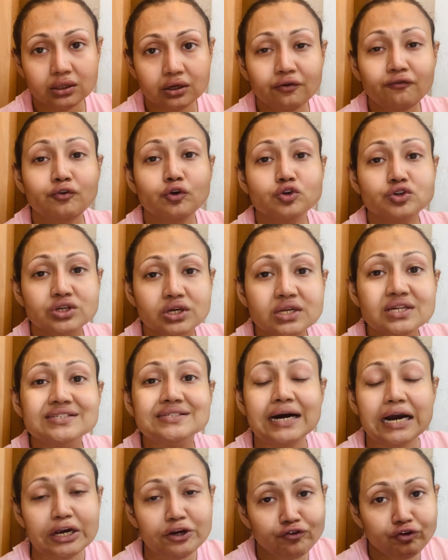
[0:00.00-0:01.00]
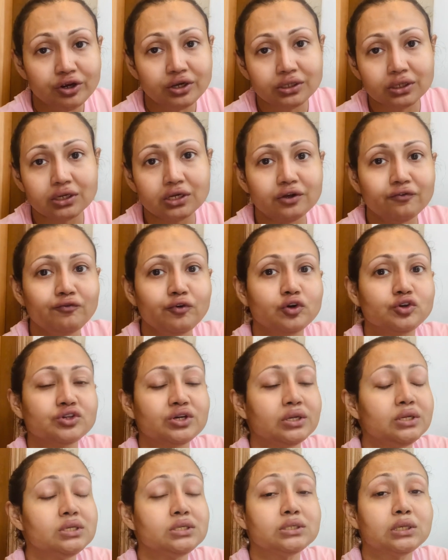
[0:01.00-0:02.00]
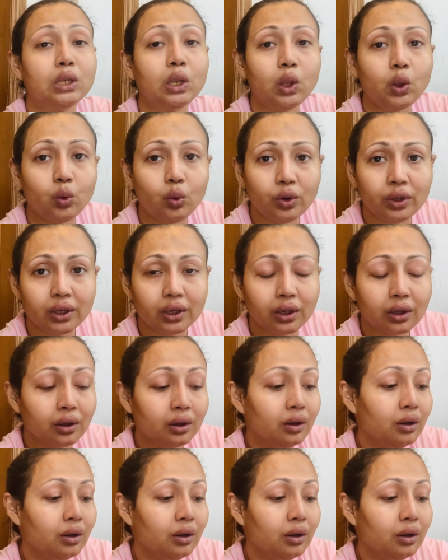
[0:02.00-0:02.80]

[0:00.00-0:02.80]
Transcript: if your skin is hydrated, if your skin is glowing,